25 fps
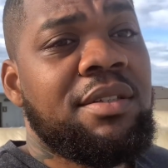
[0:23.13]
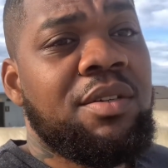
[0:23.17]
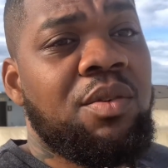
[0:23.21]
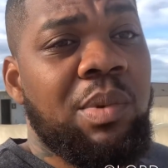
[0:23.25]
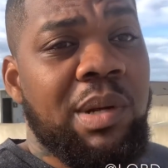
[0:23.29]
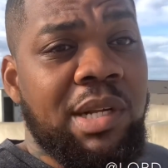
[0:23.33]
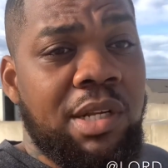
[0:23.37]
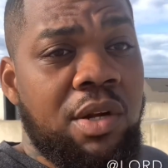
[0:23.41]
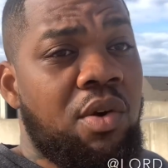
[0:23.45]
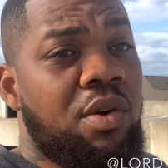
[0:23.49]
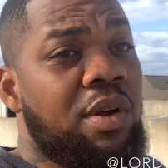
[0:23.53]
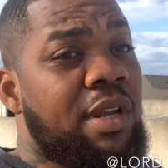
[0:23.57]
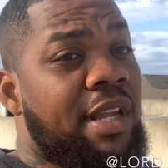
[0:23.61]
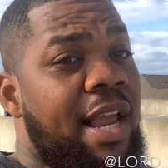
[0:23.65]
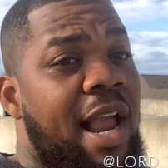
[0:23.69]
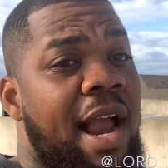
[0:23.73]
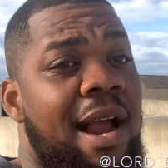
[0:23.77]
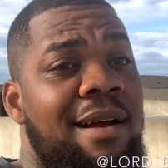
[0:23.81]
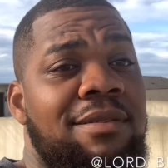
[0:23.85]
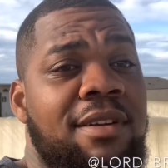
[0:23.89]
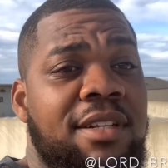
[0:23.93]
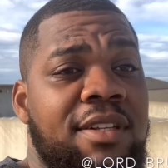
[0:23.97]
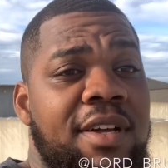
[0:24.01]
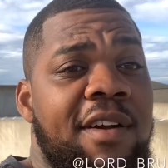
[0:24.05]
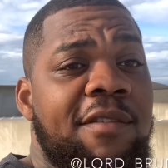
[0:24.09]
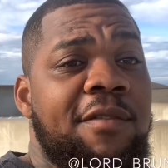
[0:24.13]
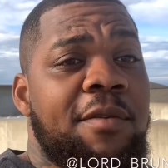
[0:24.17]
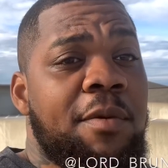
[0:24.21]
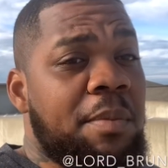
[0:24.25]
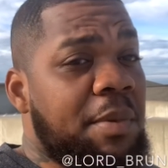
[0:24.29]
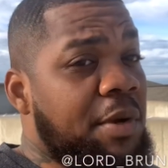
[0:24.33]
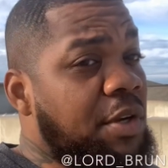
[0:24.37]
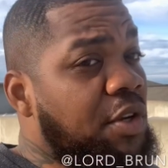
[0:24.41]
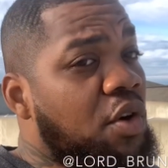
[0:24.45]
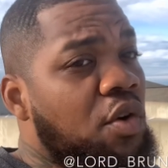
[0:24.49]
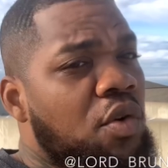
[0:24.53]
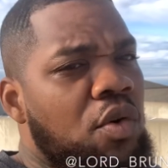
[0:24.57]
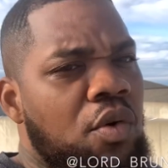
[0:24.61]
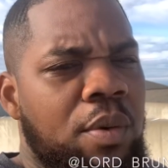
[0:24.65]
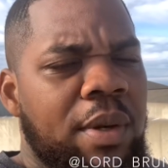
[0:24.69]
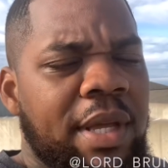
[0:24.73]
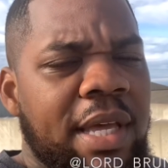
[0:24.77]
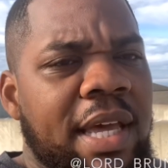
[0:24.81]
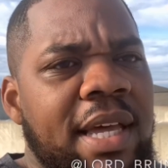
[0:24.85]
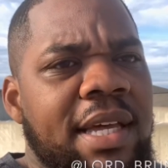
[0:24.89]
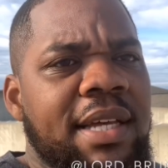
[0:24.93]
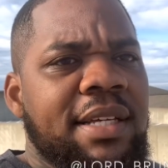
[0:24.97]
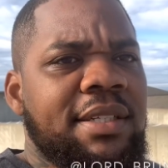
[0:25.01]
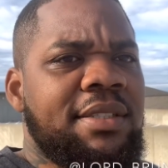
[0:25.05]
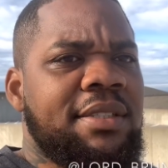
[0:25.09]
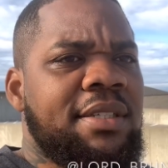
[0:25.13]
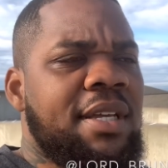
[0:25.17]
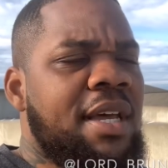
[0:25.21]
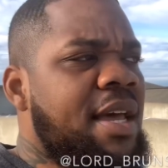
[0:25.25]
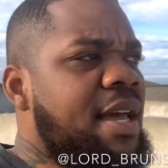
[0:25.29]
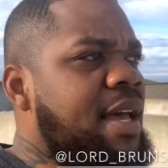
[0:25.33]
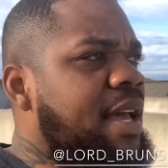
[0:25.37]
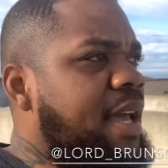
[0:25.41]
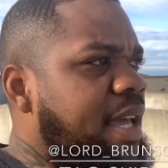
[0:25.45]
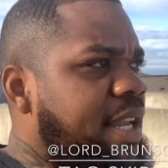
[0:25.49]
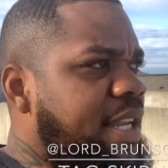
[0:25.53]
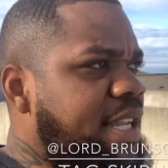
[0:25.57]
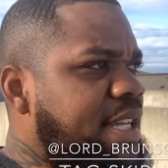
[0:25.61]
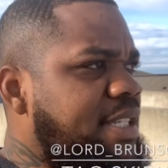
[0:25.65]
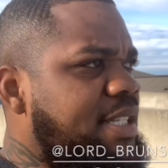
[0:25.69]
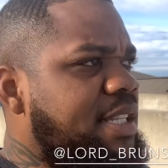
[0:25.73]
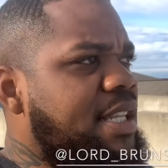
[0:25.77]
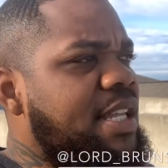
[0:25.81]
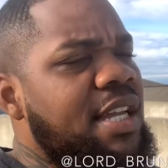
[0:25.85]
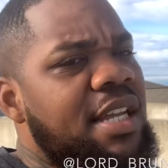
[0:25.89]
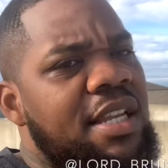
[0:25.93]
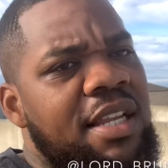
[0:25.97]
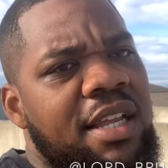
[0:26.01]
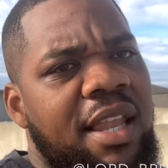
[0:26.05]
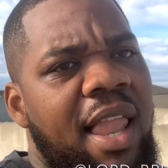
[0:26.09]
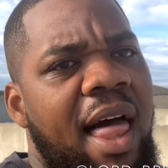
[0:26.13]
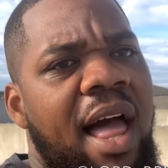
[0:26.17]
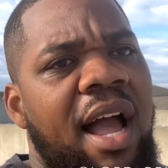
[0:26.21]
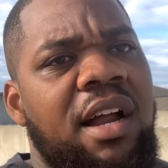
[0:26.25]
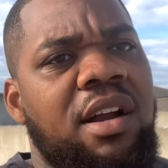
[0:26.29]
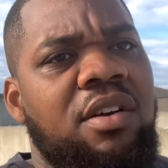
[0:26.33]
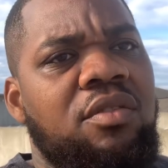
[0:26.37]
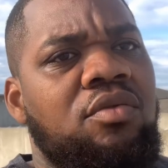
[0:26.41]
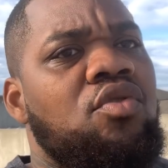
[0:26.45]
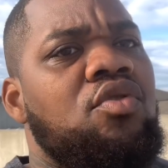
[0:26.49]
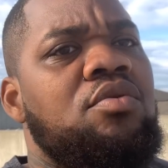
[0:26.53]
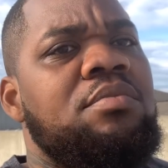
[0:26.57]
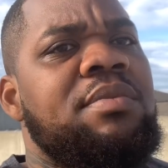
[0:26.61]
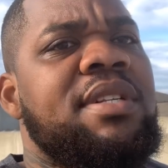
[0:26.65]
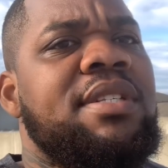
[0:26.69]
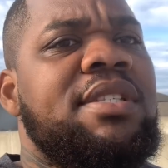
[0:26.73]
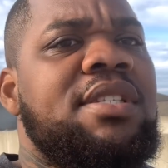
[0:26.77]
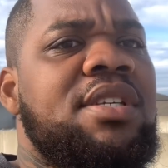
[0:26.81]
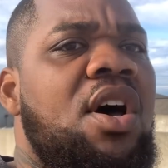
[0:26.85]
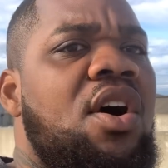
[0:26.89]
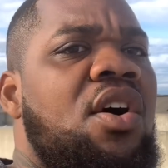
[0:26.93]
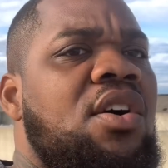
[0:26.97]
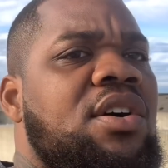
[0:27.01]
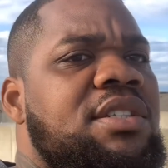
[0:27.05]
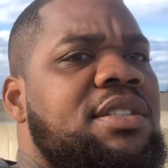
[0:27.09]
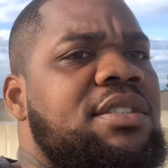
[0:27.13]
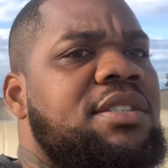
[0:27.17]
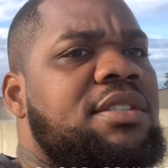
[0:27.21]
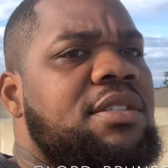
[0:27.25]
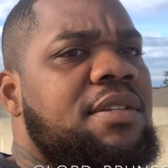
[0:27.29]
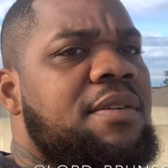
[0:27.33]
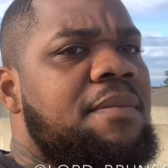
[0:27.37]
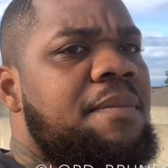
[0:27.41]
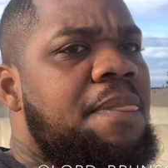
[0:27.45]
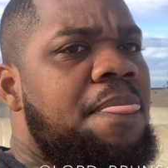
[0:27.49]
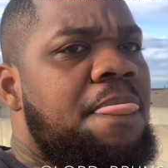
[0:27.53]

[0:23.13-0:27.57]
We know the character of him. We know who he is, and he's leading the locker room in talks.